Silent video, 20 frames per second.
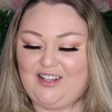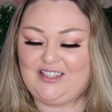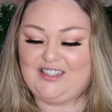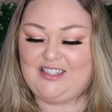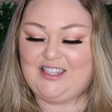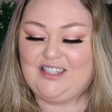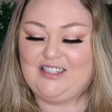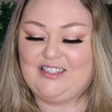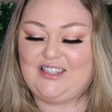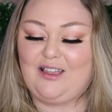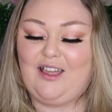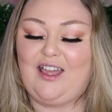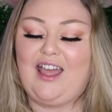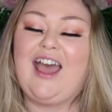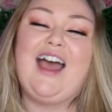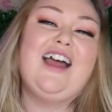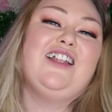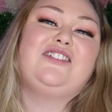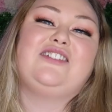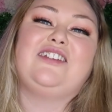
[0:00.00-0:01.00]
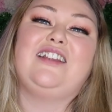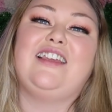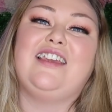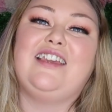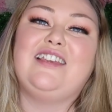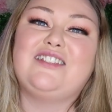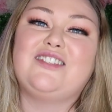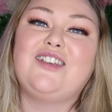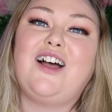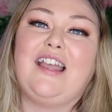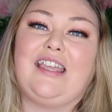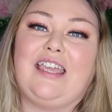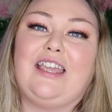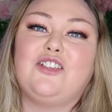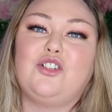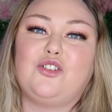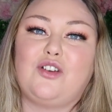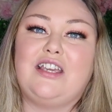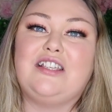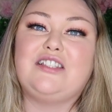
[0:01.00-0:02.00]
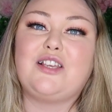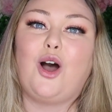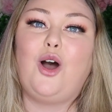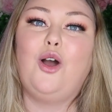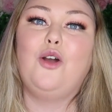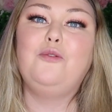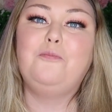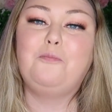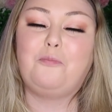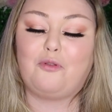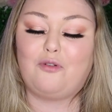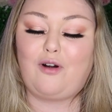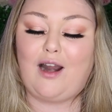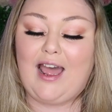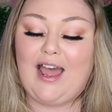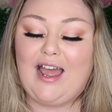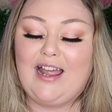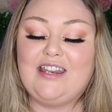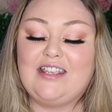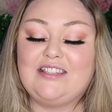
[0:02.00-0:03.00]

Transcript: This is actually Psychic Tree's own brand.